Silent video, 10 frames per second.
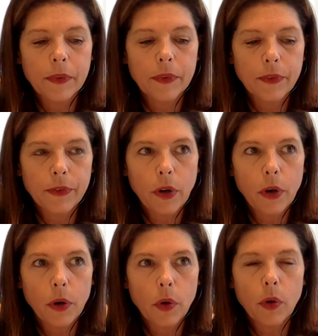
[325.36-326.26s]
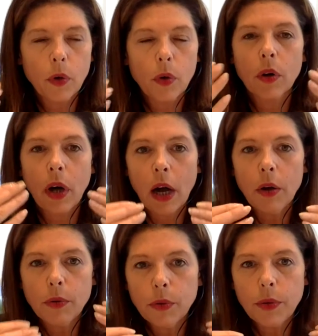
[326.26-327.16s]
So
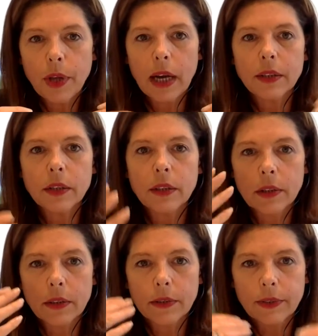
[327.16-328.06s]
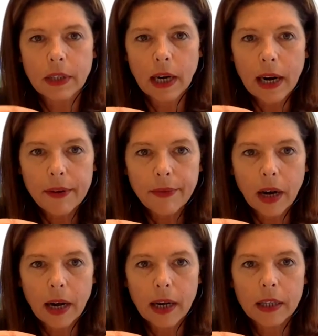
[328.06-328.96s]
how you do that?
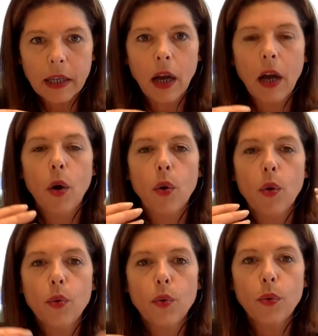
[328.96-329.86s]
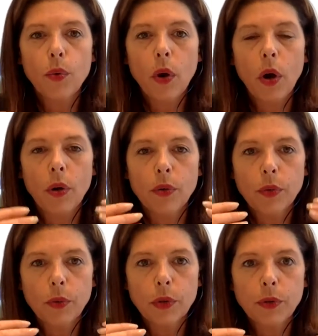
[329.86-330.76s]
Clarify who
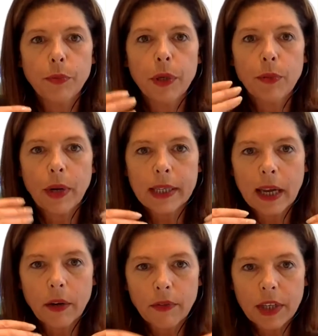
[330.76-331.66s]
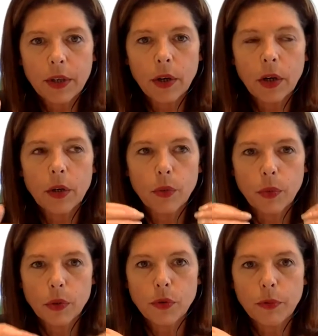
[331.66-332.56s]
you want to be, what kind of leader you
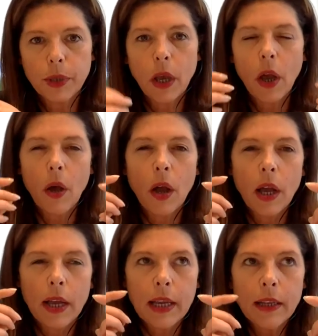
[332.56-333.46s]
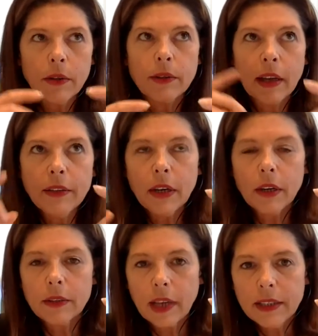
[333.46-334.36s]
want to be. In
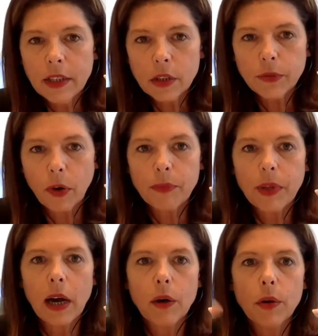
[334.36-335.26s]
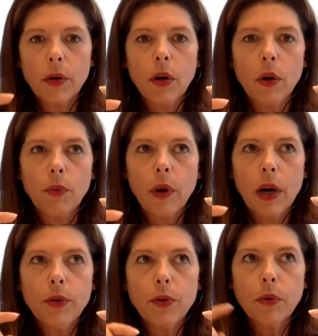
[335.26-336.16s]
10 years from now,
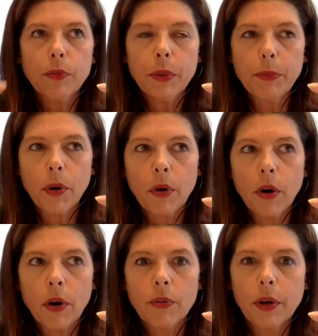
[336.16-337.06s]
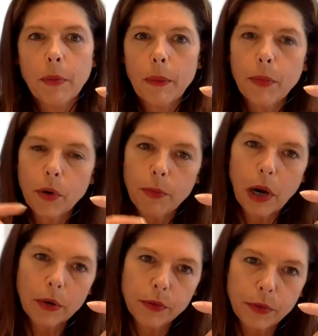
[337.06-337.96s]
what do you want people to remember
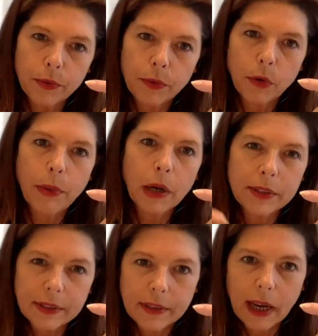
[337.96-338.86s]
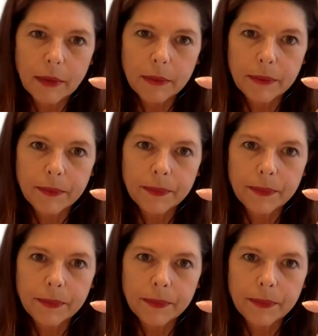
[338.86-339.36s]
about you, about this time?